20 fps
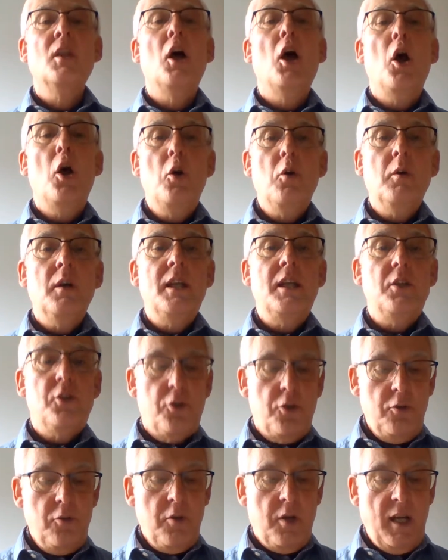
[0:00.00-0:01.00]
Only
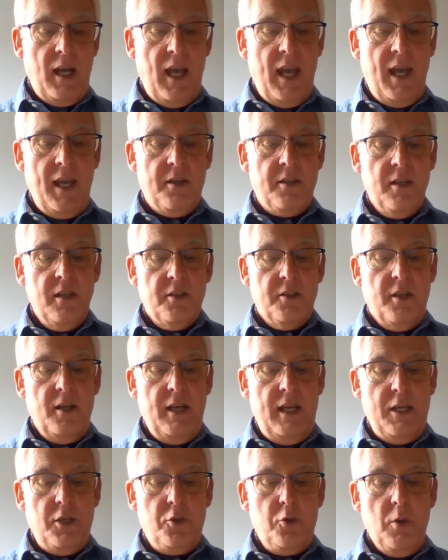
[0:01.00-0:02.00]
too glad to
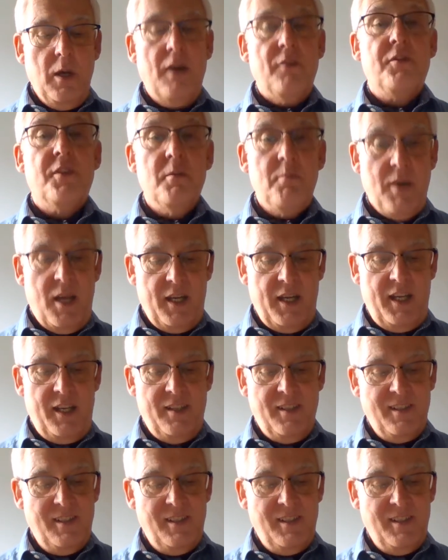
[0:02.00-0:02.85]
let you have the money.